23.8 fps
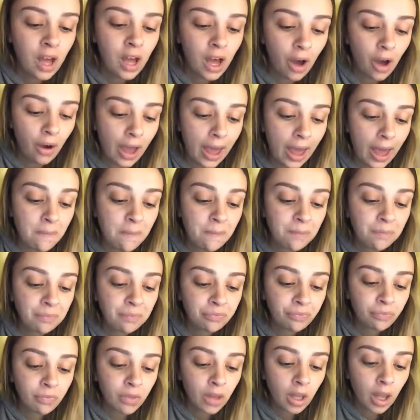Okay.
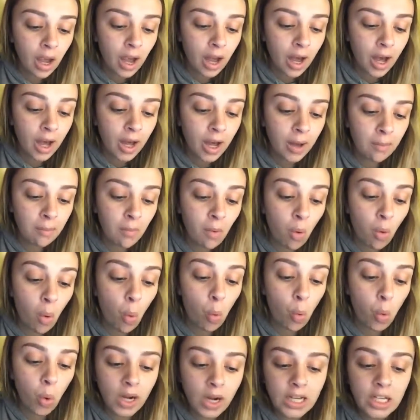
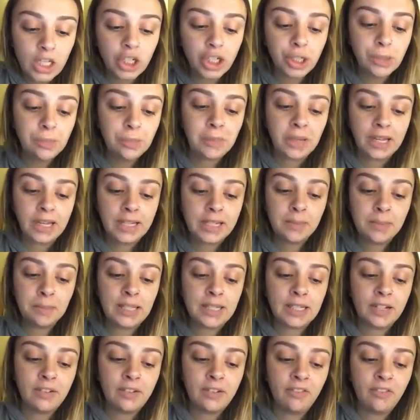What is your biggest
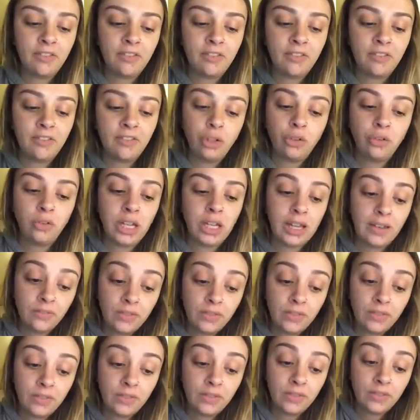piece of advice you'd give
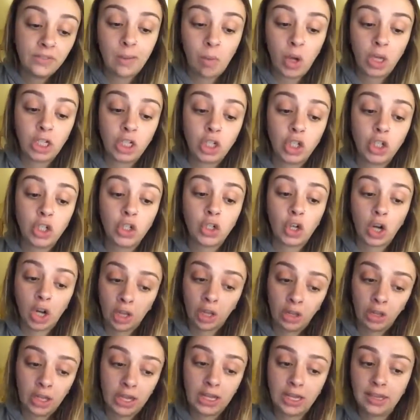to someone
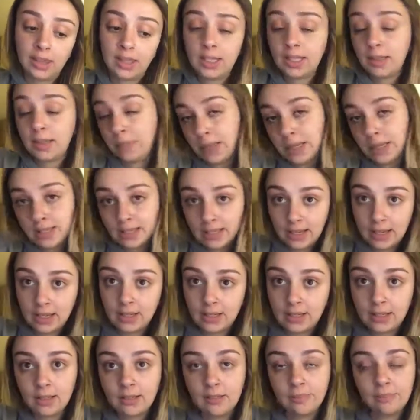struggling in this
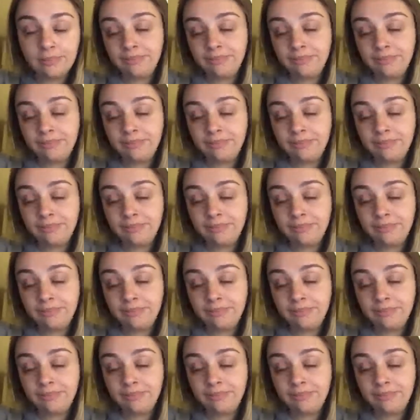business?